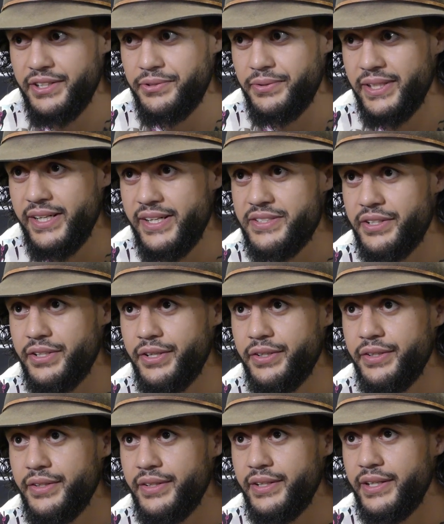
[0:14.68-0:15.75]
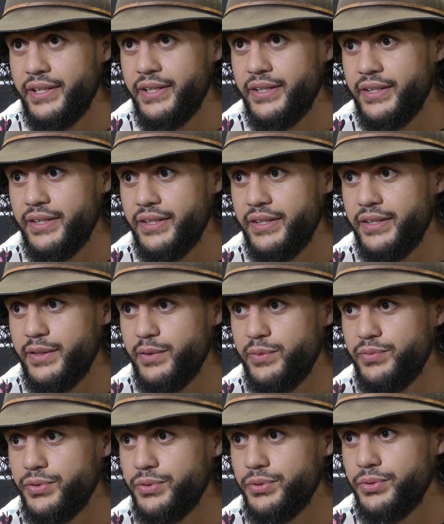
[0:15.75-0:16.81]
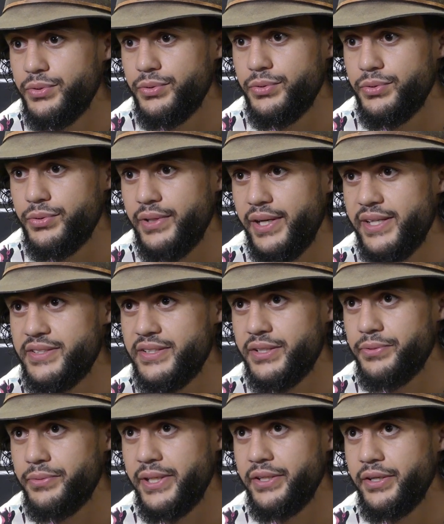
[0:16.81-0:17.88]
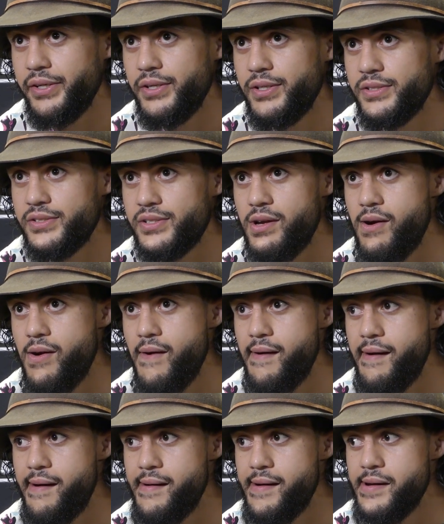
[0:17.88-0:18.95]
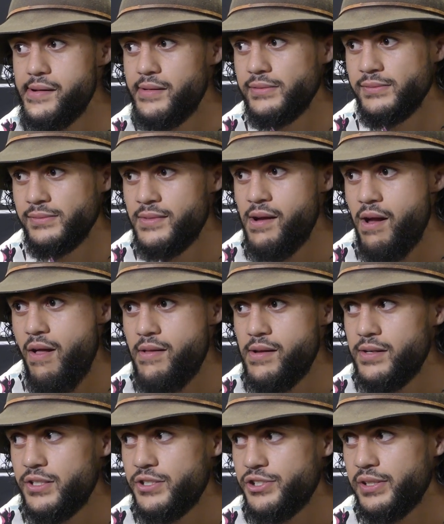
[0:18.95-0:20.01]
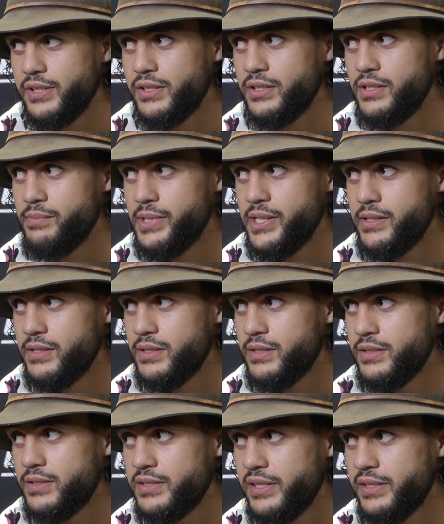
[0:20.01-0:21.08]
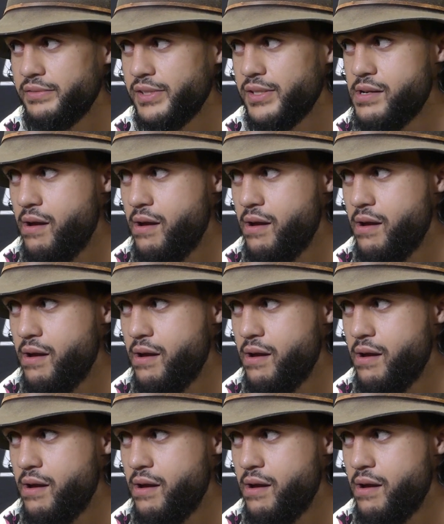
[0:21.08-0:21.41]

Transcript: 3 days ago for ACL reco. So Shogun got me, son of a.